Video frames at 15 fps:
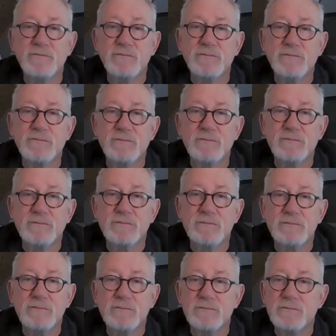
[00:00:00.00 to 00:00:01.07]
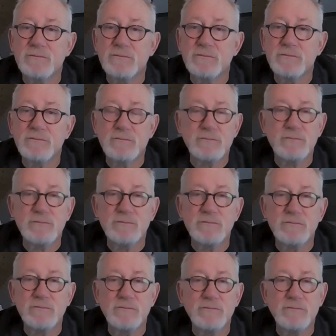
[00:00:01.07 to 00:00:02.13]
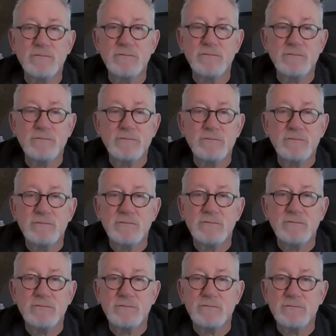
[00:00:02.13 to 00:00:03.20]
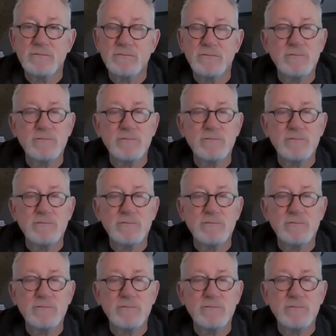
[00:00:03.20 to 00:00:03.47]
[no speech]